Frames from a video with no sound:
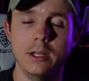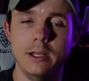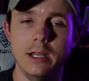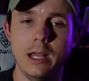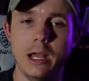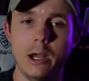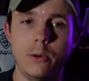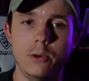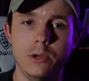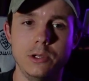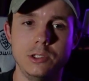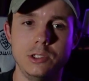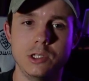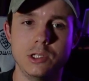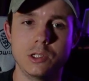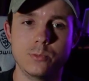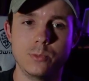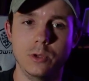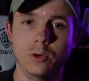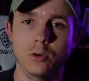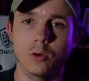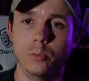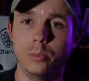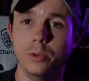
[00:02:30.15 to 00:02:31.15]
now has just
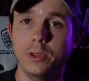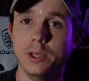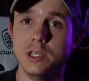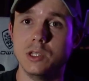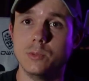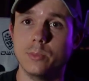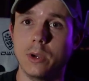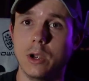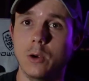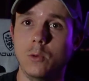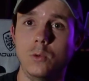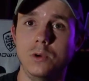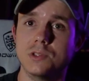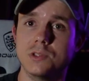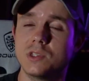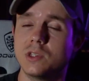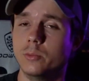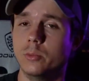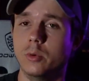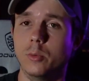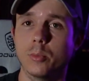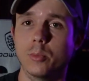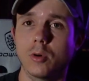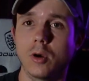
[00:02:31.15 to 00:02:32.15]
been replaced by one
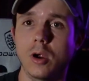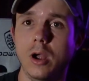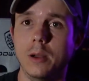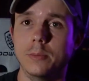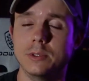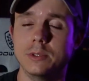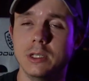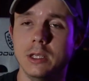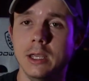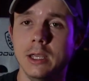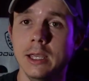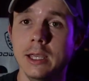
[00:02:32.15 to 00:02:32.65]
simple prompt.